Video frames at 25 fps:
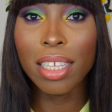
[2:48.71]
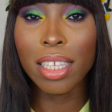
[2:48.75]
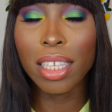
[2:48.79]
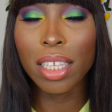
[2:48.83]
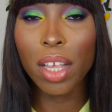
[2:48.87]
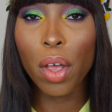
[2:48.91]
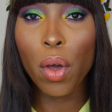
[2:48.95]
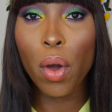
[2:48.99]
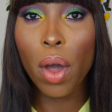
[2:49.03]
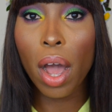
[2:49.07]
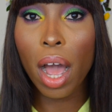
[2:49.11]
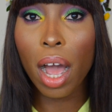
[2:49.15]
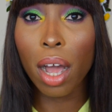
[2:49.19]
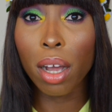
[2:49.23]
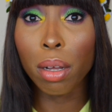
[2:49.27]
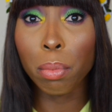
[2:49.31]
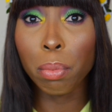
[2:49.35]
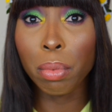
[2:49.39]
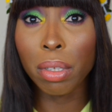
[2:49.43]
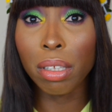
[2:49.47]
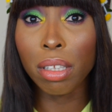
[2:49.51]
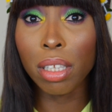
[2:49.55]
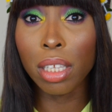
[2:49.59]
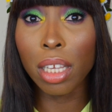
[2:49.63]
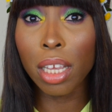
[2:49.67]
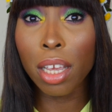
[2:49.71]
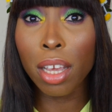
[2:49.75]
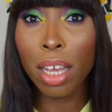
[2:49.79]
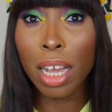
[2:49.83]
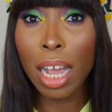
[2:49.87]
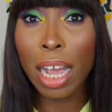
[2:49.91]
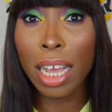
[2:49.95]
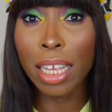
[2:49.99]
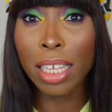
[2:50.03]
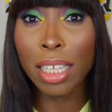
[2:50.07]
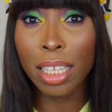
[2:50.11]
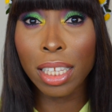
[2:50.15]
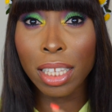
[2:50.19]
So I'll be seeing you
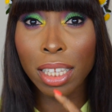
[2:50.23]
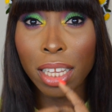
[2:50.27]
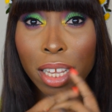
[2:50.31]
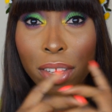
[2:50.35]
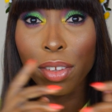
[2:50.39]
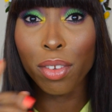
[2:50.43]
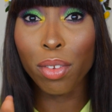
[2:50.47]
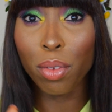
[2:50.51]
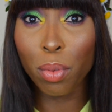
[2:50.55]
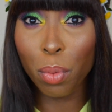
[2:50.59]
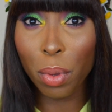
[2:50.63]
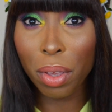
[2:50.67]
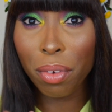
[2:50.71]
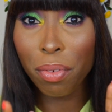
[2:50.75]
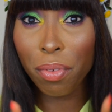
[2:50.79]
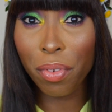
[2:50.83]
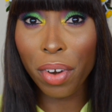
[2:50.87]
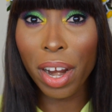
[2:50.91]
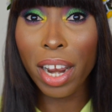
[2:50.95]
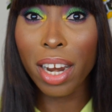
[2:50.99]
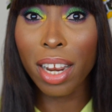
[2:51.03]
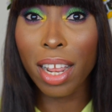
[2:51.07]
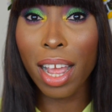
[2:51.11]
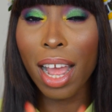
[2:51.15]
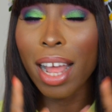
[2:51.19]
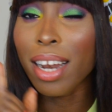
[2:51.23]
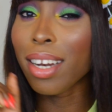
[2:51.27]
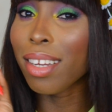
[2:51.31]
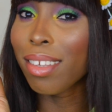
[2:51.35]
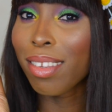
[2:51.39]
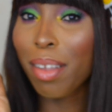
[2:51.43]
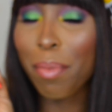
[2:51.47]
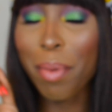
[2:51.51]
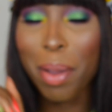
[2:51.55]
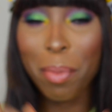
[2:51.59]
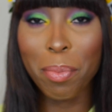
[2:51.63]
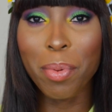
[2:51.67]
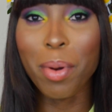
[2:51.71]
guys next week Friday, and this
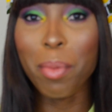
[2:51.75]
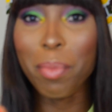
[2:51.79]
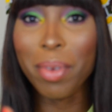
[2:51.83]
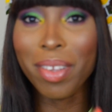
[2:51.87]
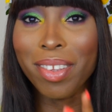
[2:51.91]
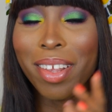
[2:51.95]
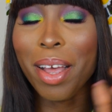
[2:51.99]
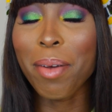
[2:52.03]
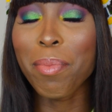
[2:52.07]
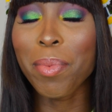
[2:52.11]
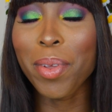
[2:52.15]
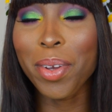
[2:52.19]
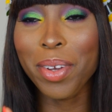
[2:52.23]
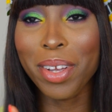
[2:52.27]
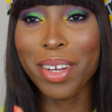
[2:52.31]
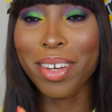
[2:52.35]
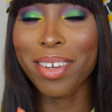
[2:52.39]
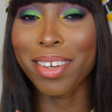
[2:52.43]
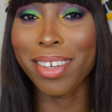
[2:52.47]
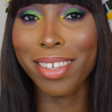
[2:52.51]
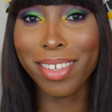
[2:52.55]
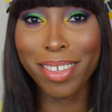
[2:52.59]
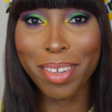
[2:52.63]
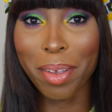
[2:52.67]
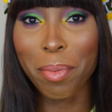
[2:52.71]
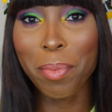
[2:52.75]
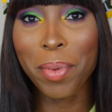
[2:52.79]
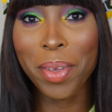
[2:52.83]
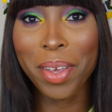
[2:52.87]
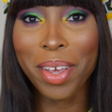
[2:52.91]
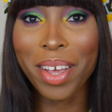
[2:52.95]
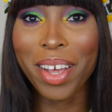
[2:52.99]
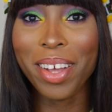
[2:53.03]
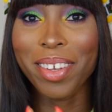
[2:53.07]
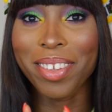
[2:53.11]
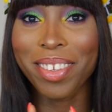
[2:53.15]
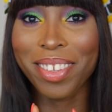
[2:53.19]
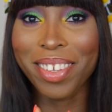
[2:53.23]
time I promise I'm not going to
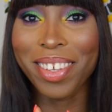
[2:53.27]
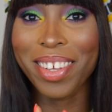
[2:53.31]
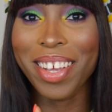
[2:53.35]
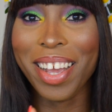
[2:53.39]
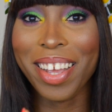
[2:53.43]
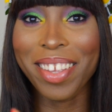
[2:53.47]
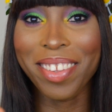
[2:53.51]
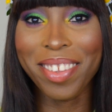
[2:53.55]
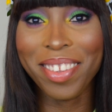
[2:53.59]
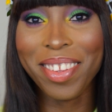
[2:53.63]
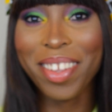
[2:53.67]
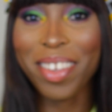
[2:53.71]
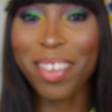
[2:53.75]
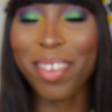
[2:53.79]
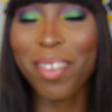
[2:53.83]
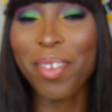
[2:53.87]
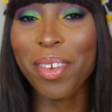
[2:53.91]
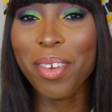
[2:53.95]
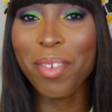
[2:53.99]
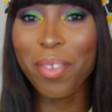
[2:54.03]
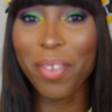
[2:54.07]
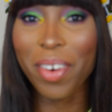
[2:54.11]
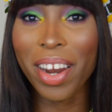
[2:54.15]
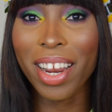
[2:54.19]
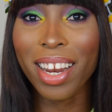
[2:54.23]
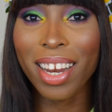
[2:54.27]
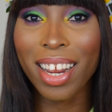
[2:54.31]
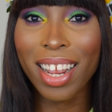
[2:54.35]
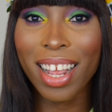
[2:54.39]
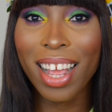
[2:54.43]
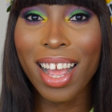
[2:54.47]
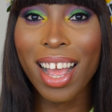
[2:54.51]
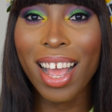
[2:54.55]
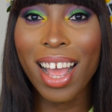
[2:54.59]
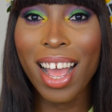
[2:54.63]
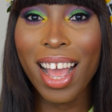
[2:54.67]
disappear. I'll see you guys next week Friday.